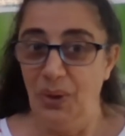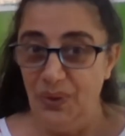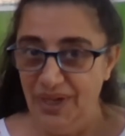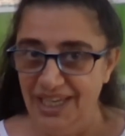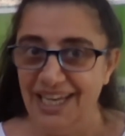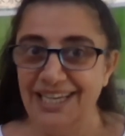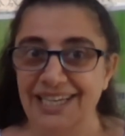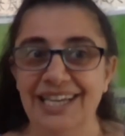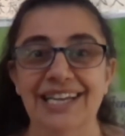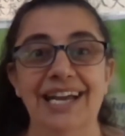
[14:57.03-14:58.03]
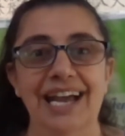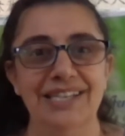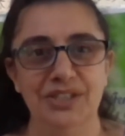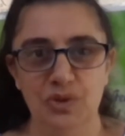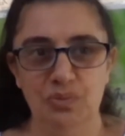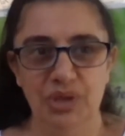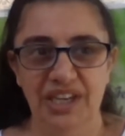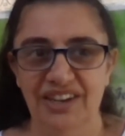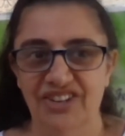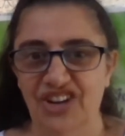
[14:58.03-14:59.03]
We need a
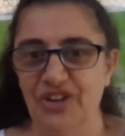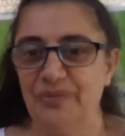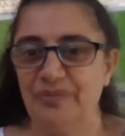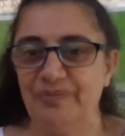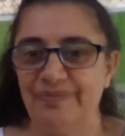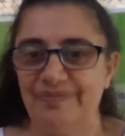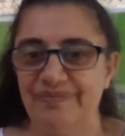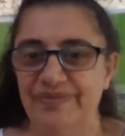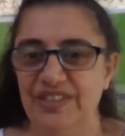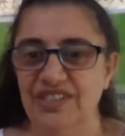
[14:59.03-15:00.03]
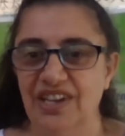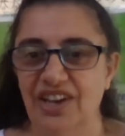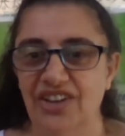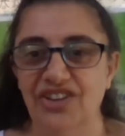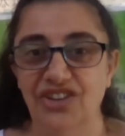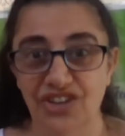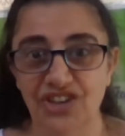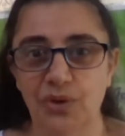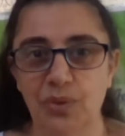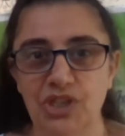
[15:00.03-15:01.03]
superhero. So you
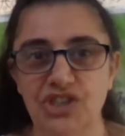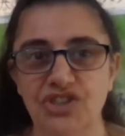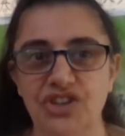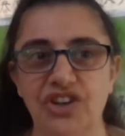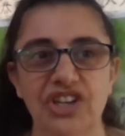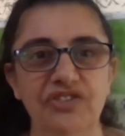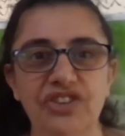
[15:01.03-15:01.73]
know what to do. And if